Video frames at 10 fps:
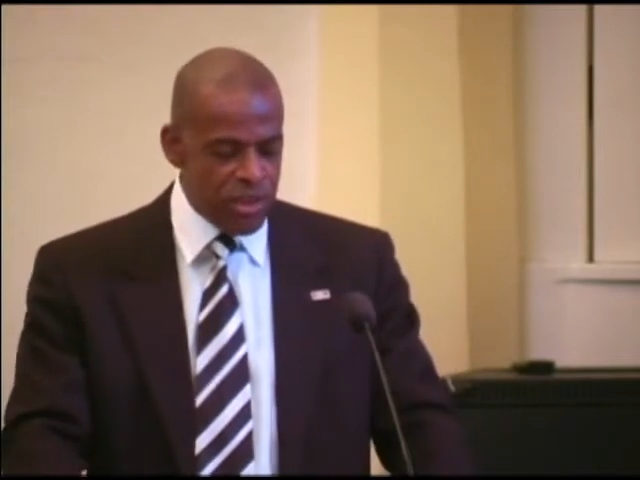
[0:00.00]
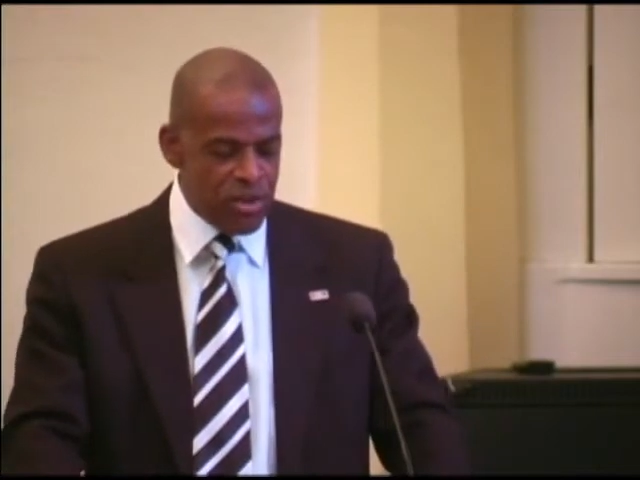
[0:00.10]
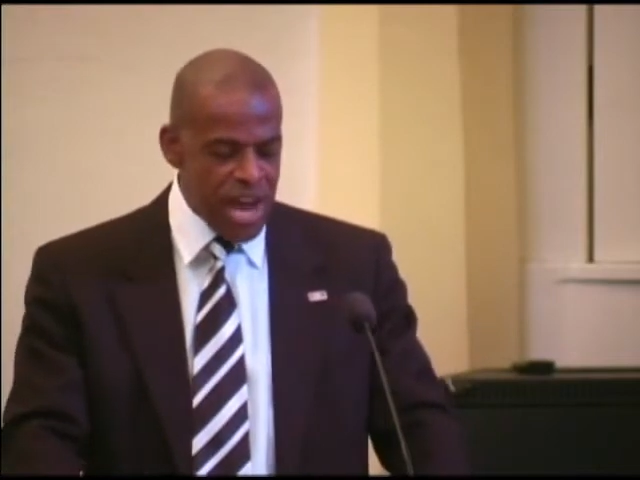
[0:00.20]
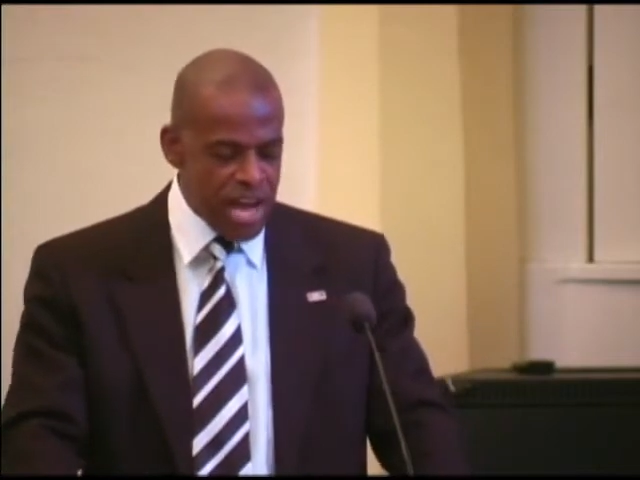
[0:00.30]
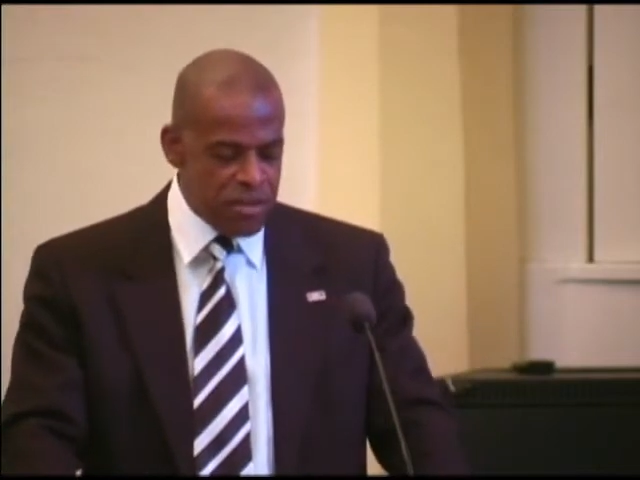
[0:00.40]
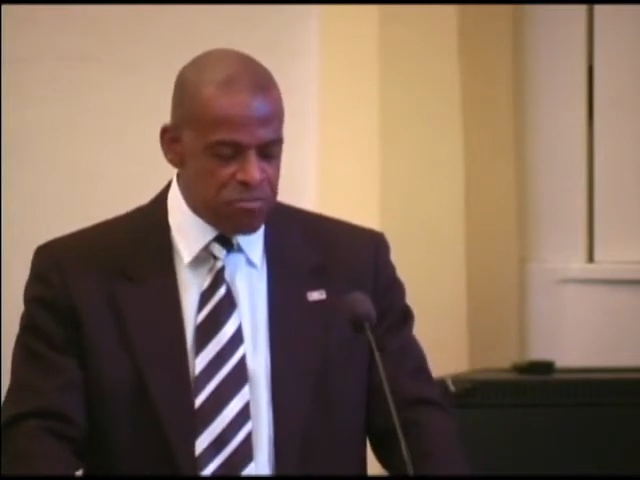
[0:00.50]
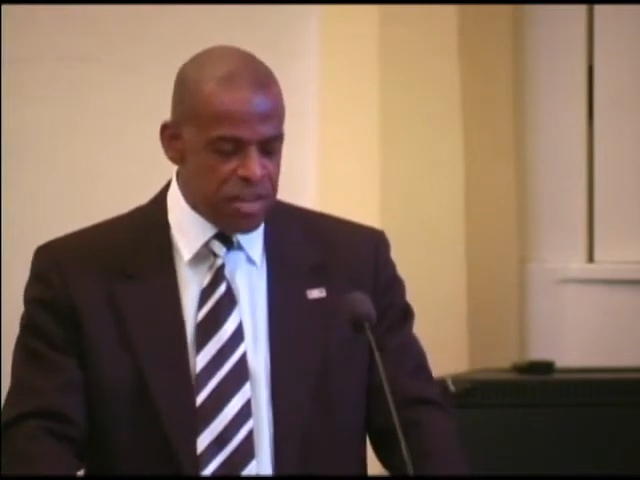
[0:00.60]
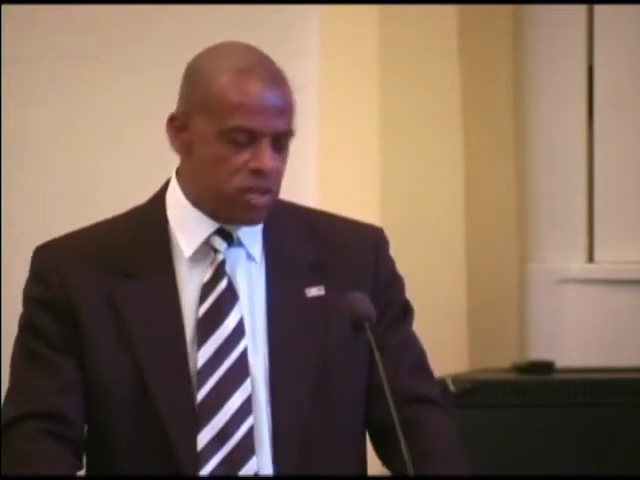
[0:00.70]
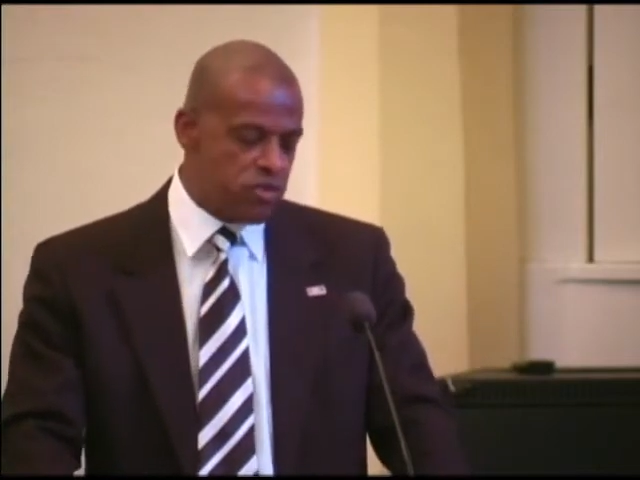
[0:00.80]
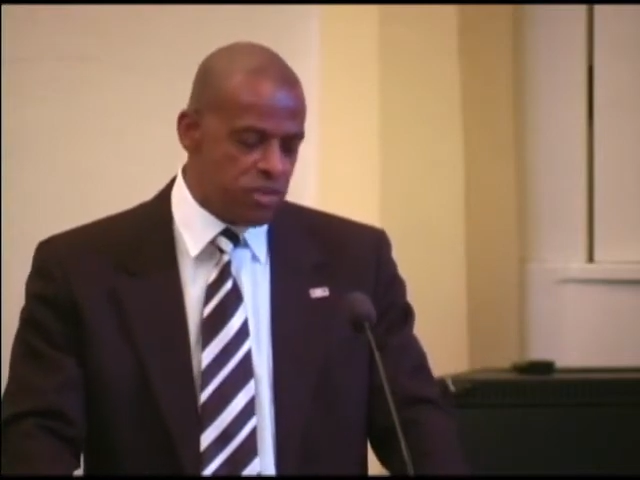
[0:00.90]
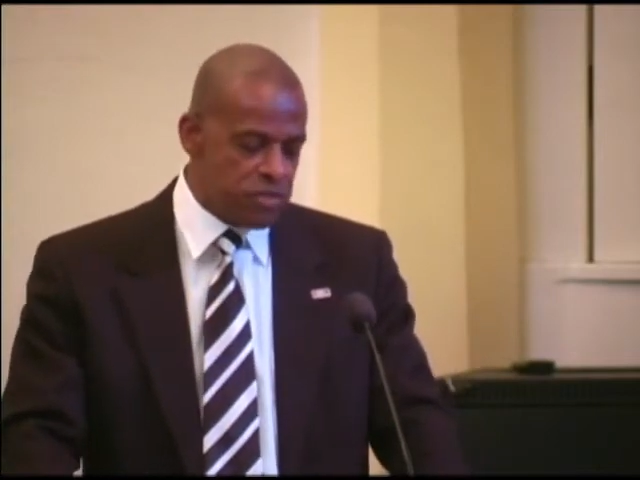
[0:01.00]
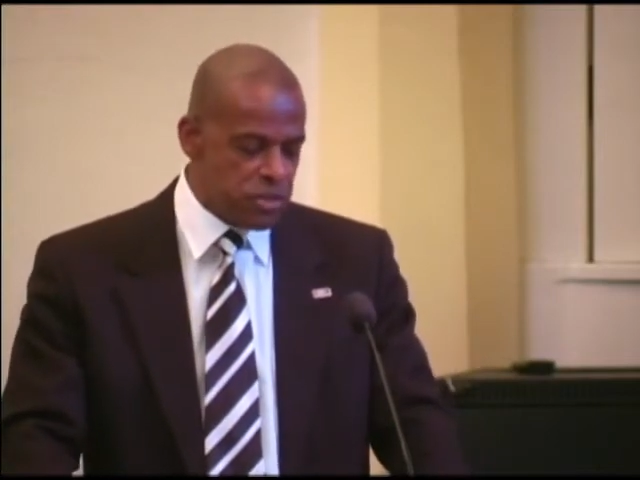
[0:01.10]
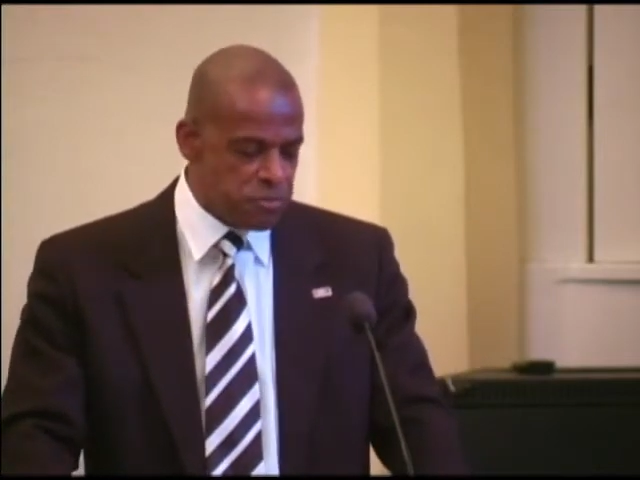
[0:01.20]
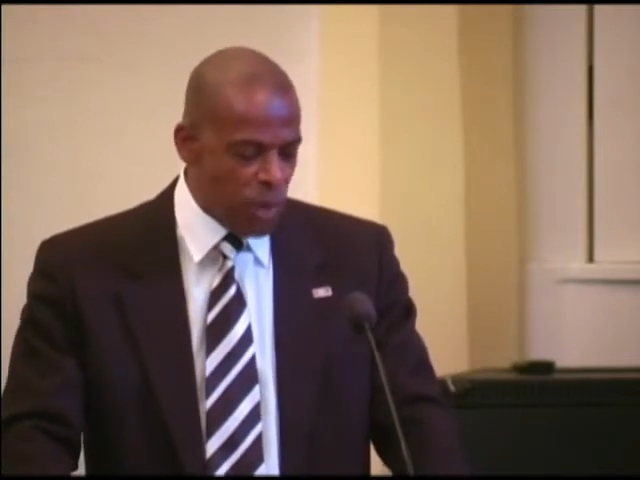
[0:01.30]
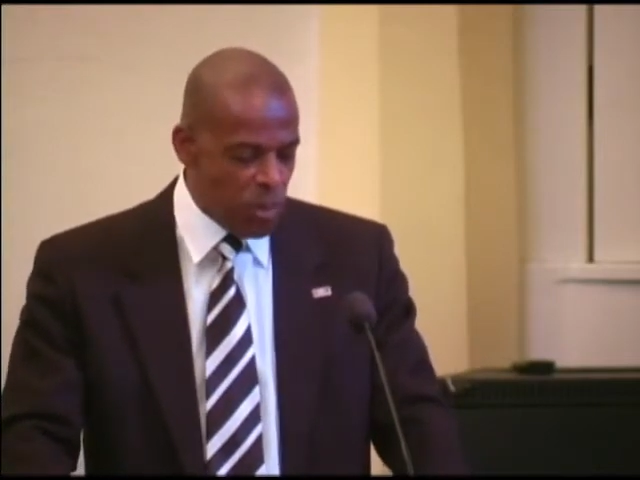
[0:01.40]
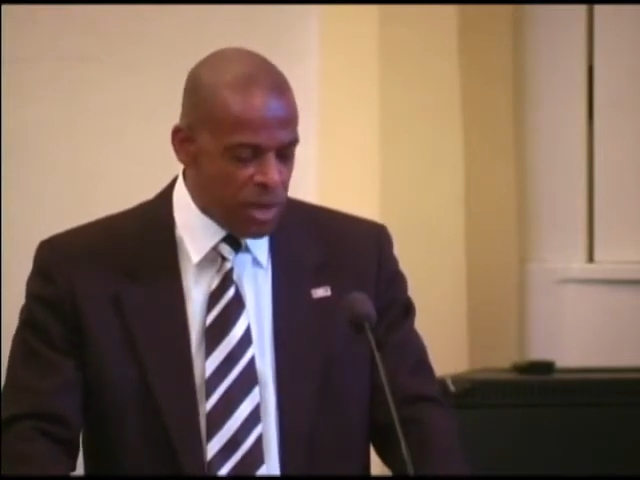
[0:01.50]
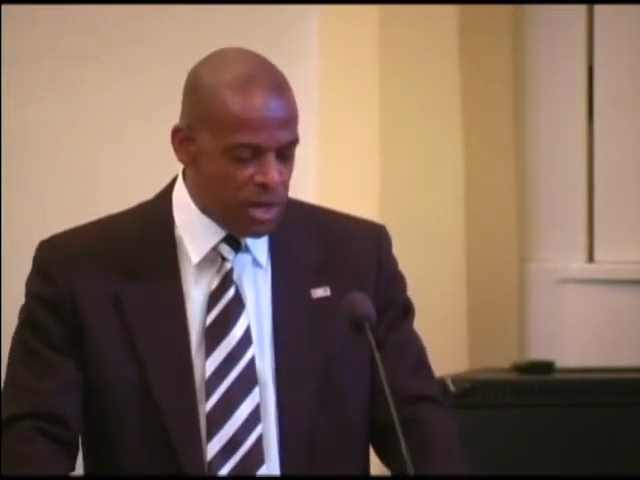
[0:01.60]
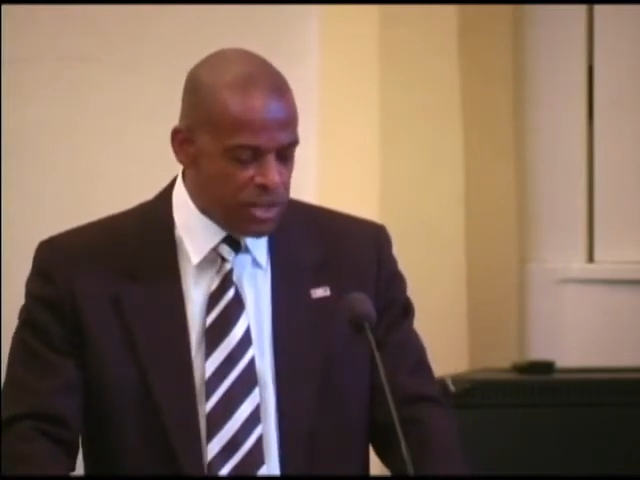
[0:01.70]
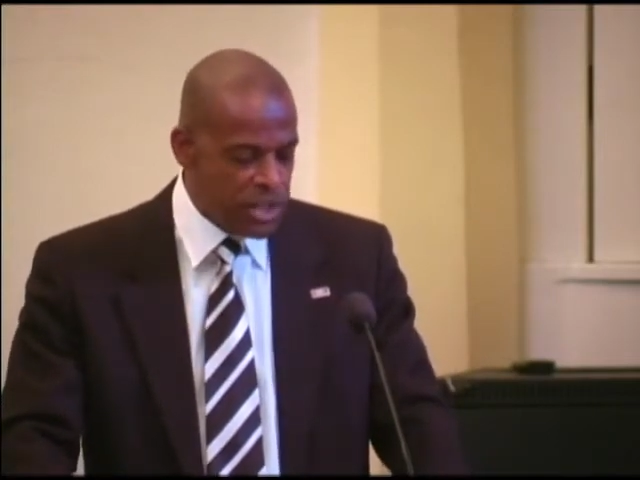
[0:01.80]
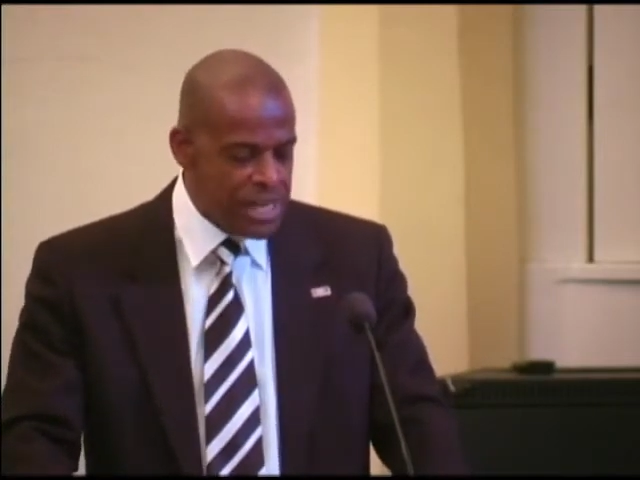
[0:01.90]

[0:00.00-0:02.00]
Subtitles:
the grand victory of this moment